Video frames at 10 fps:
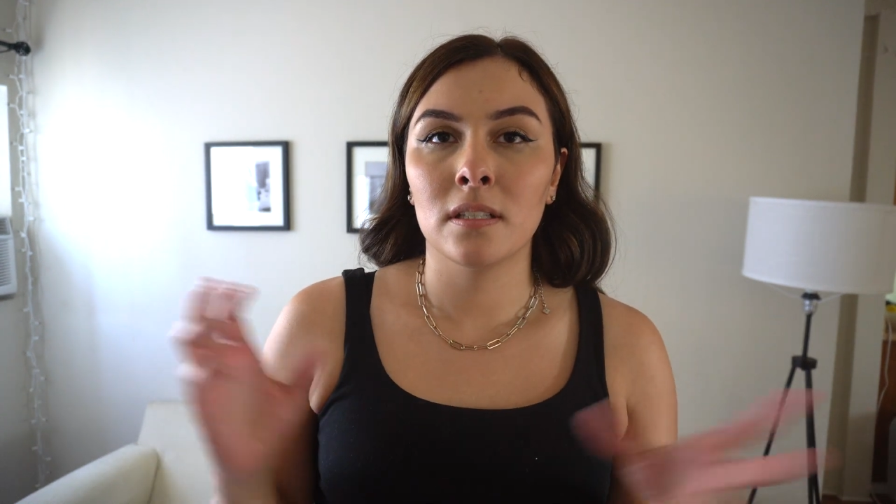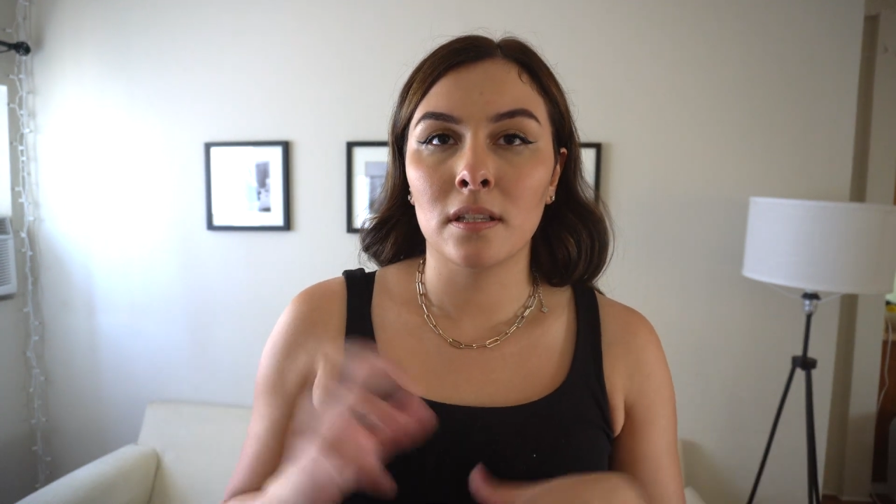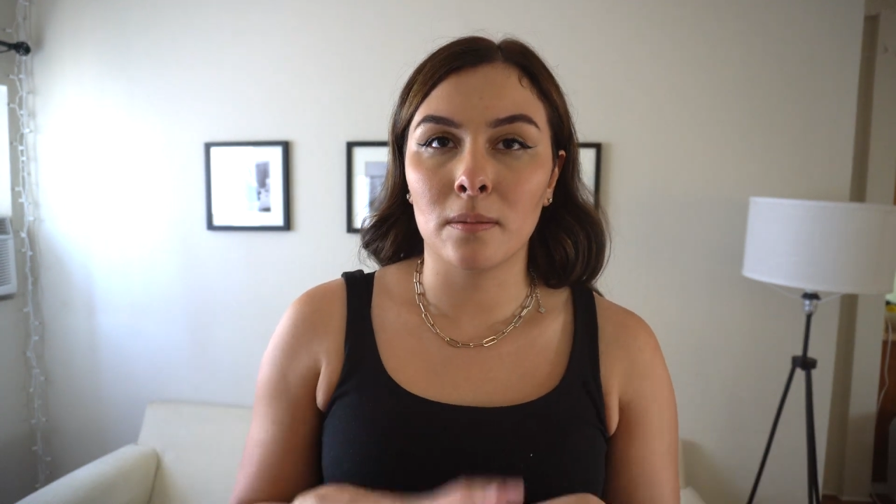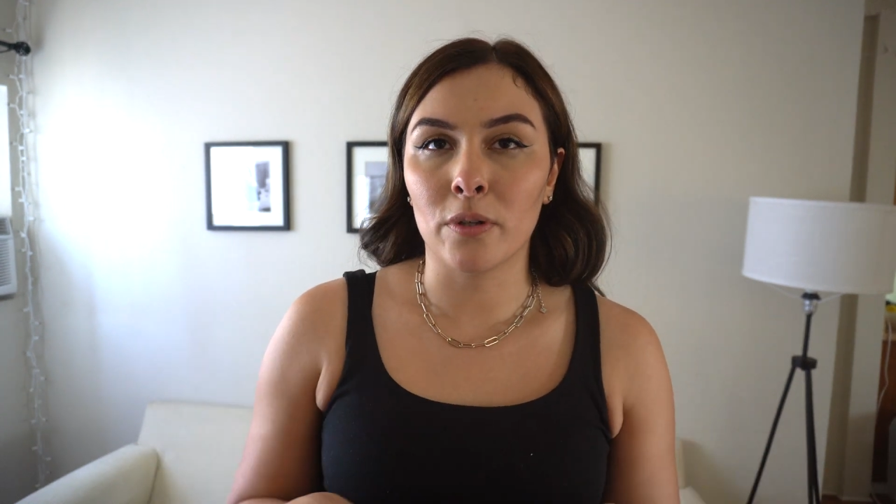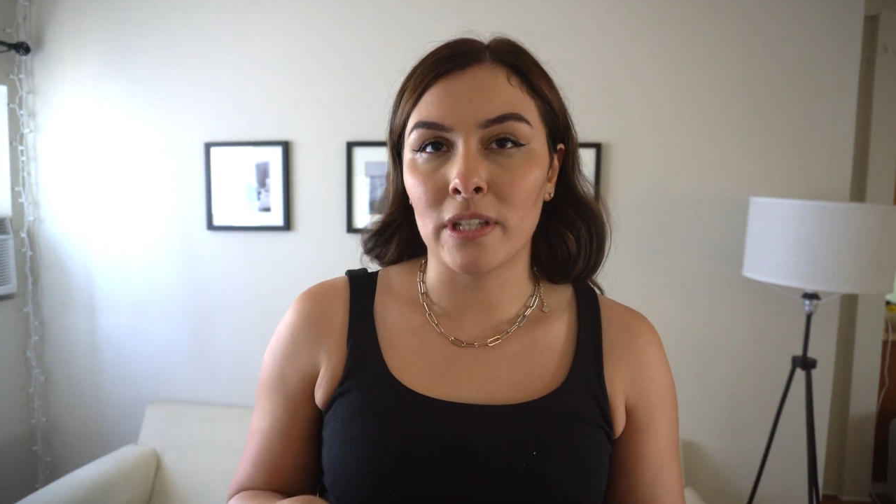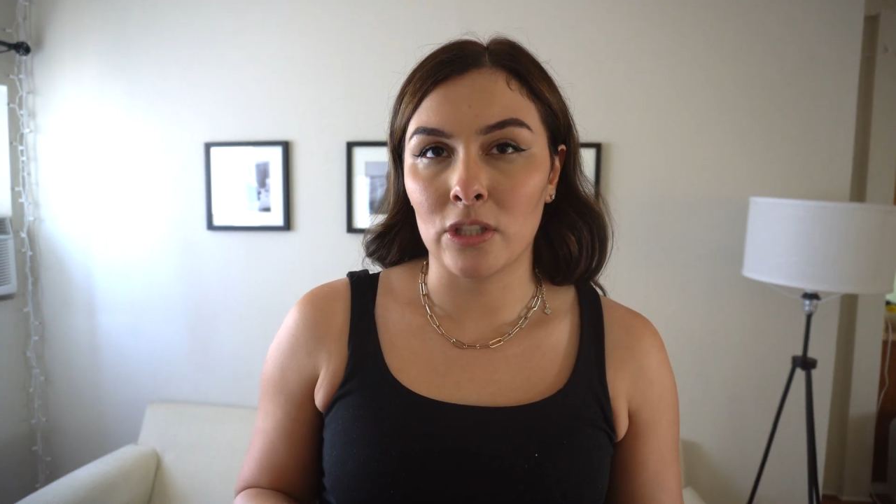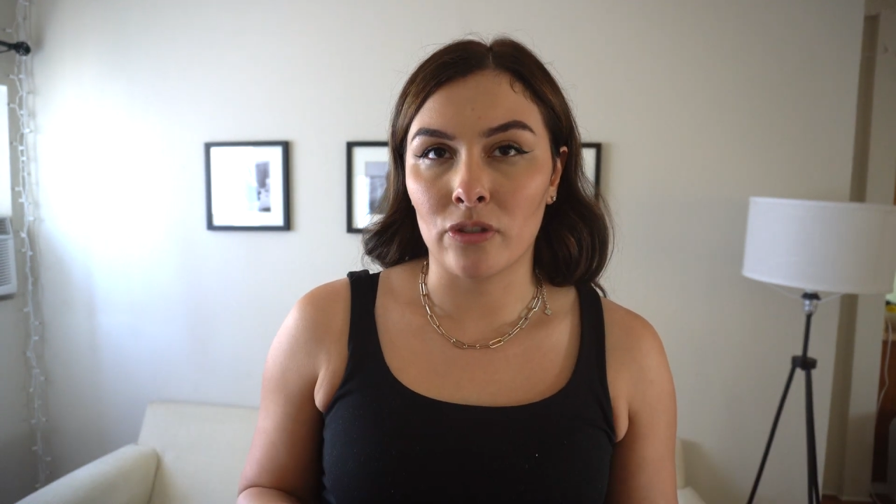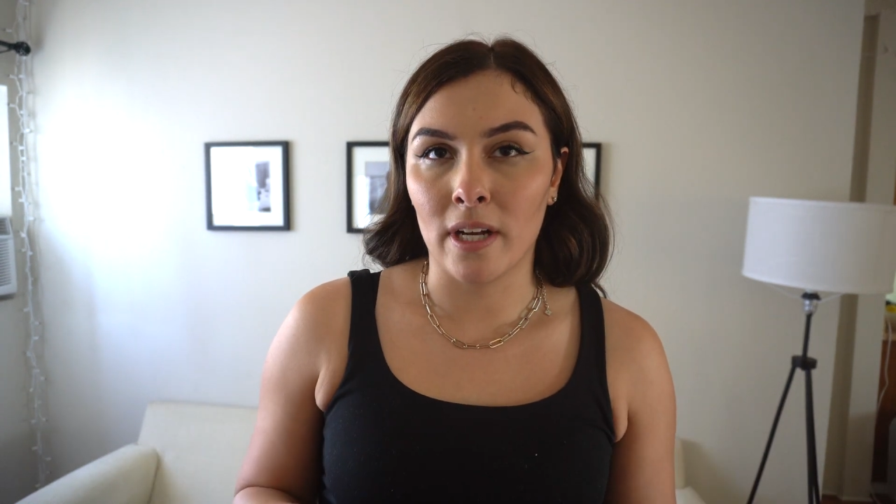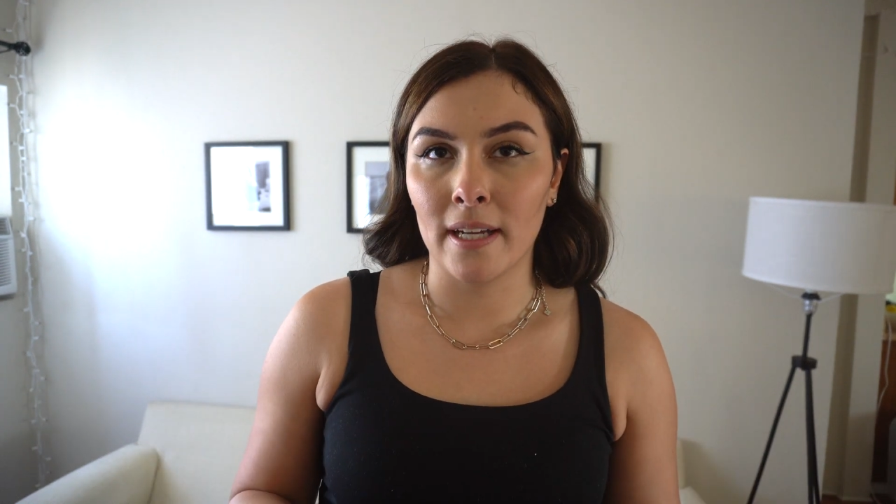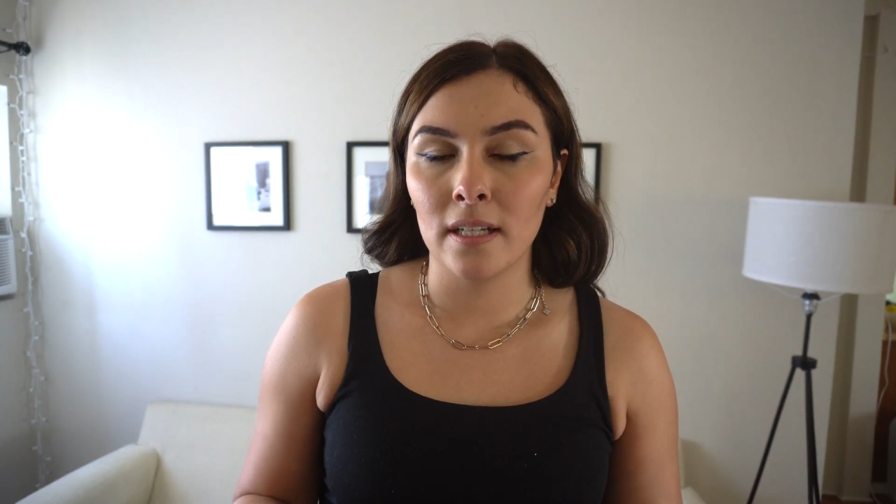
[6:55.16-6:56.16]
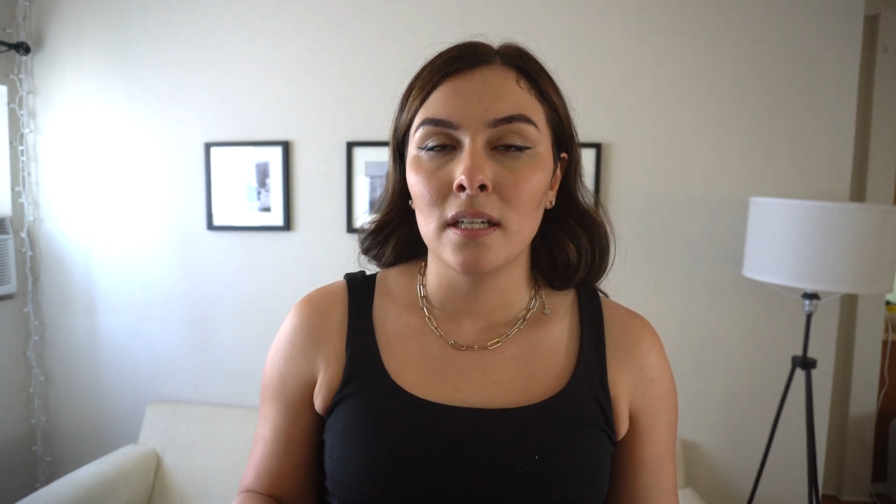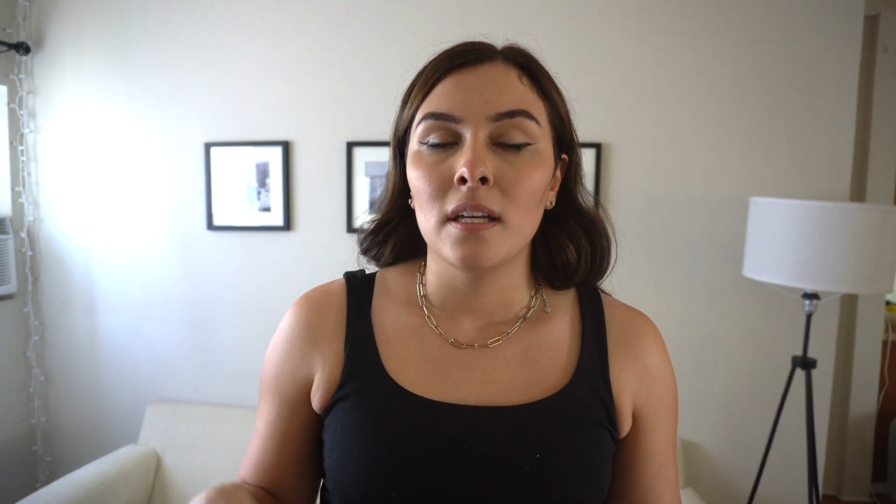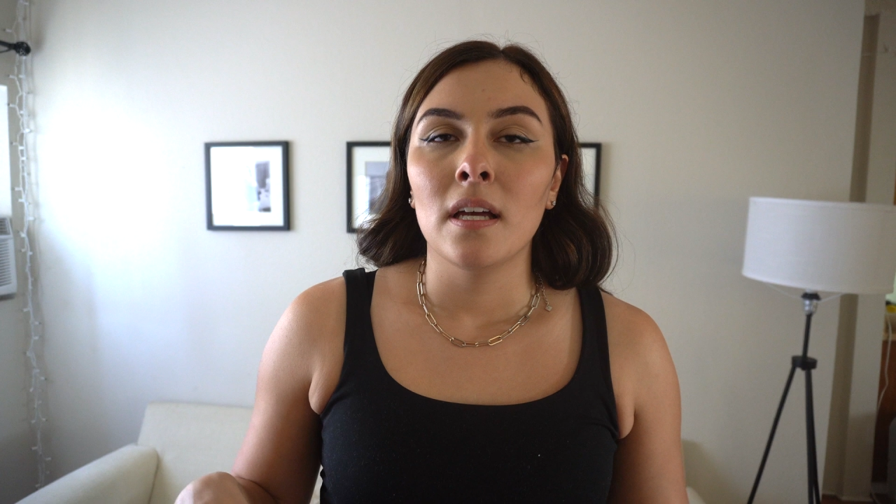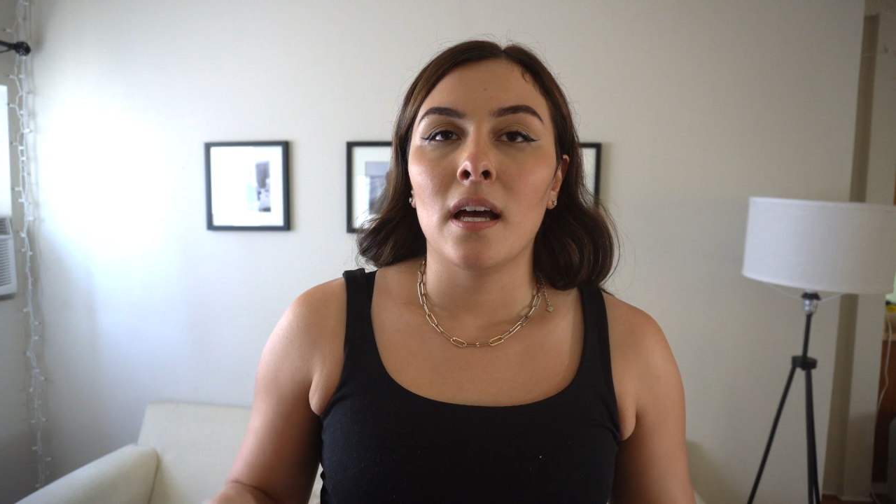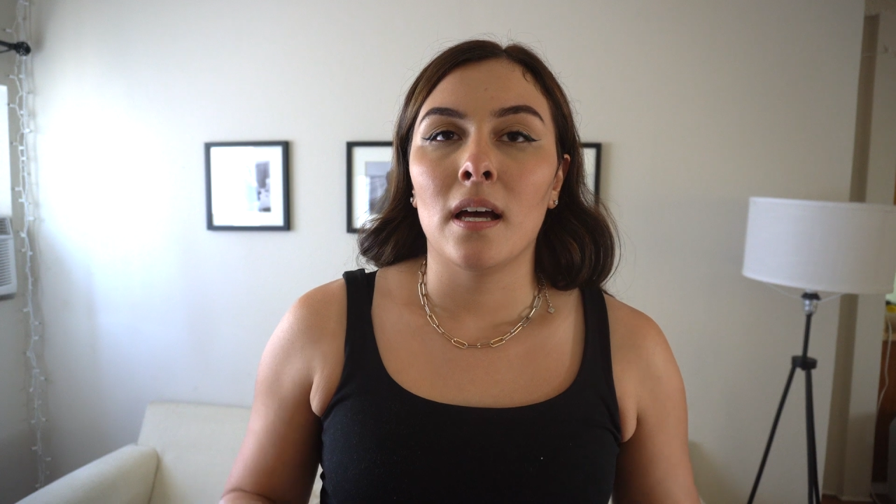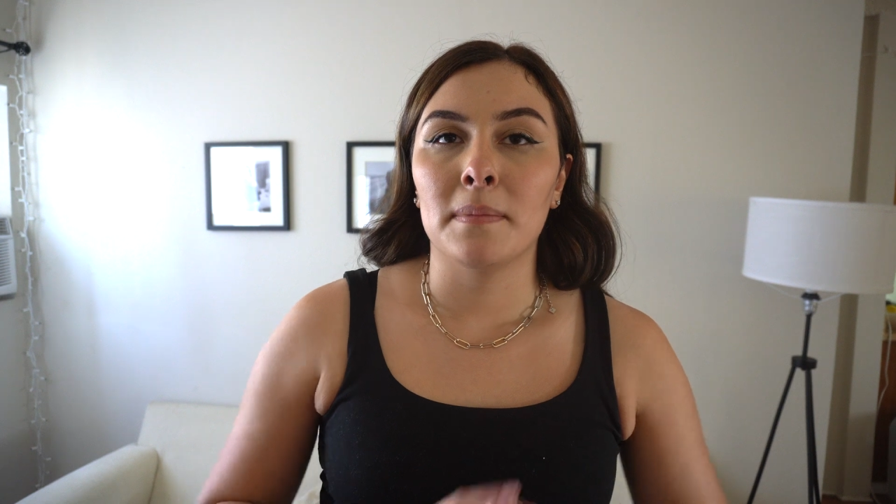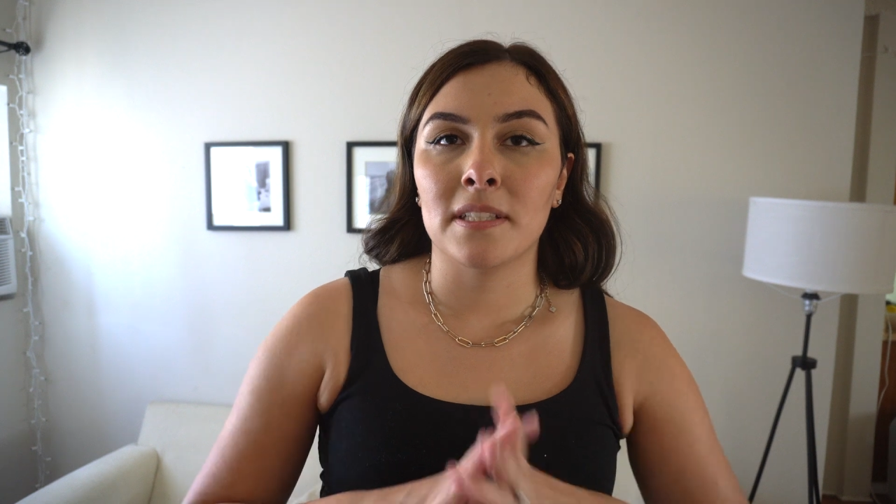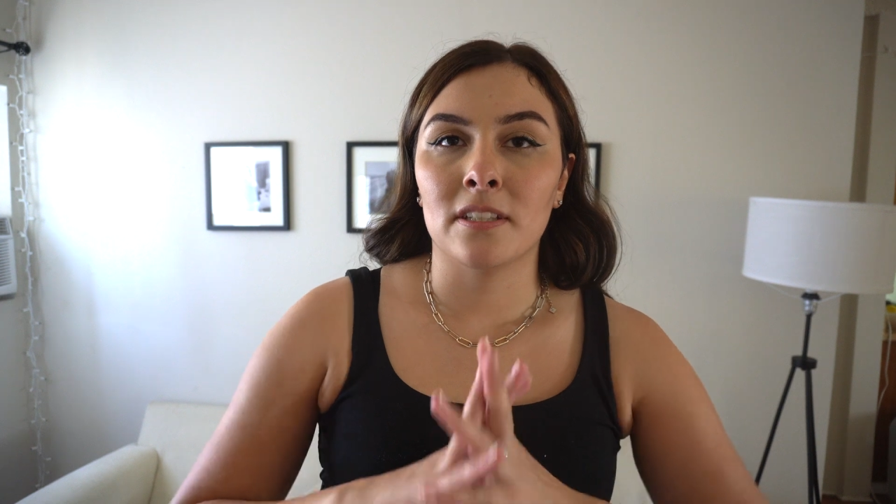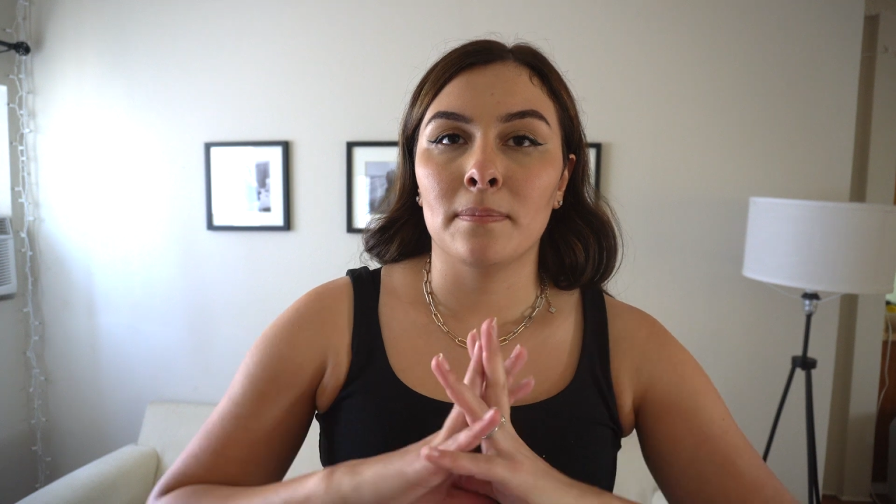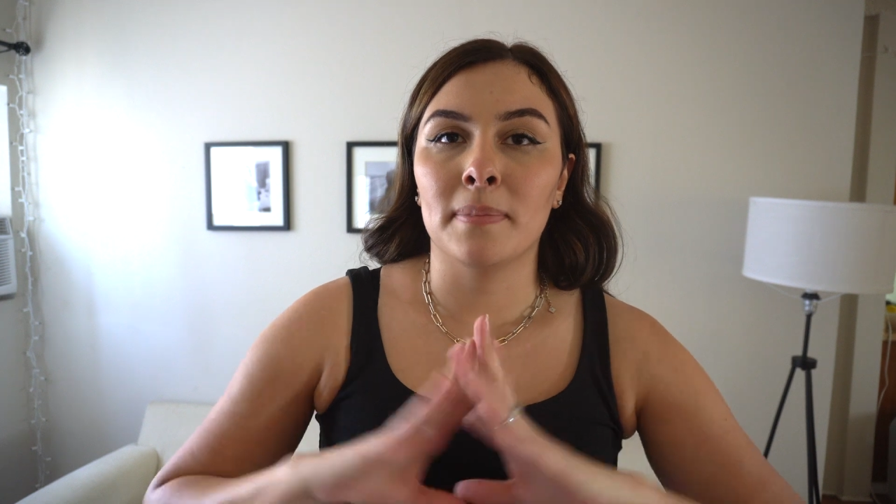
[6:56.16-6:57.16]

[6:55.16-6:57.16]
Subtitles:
the more they dry, and they're